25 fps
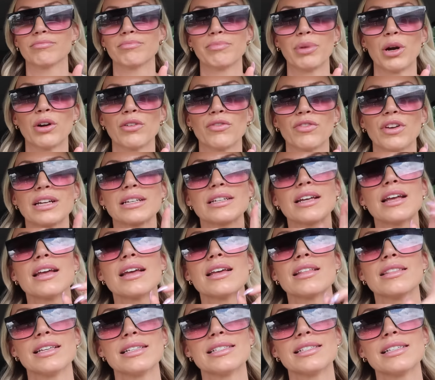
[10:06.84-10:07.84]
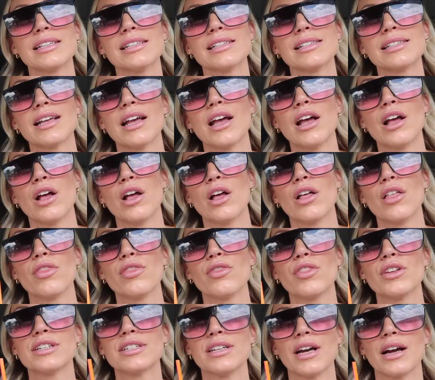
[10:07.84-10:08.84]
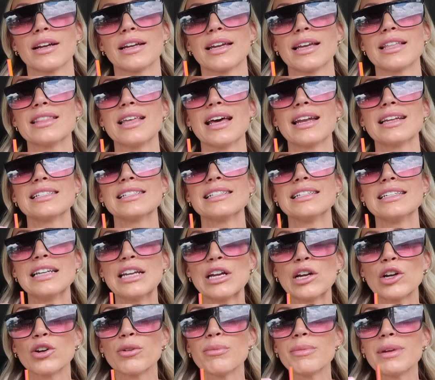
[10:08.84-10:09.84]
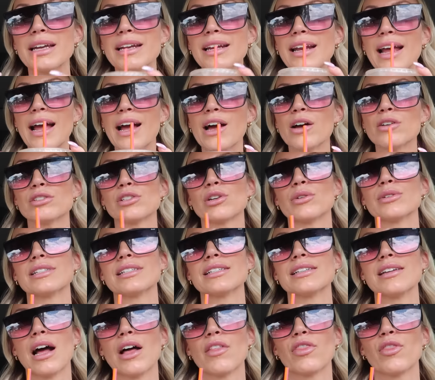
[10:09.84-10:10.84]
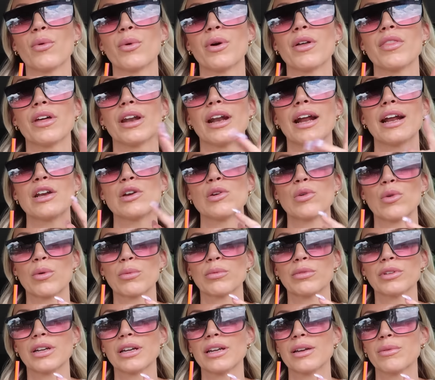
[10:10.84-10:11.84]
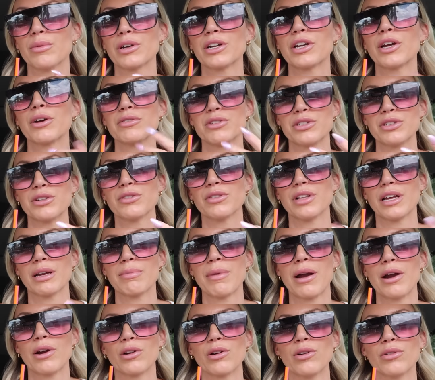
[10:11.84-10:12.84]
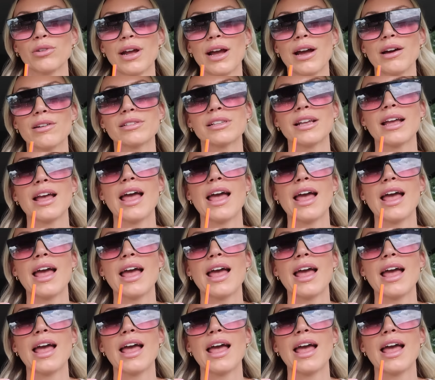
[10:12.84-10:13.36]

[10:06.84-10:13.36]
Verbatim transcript: perfect. This is the Dunkin' that is near me now, so it's not the one that I normally would go to, like by our old house.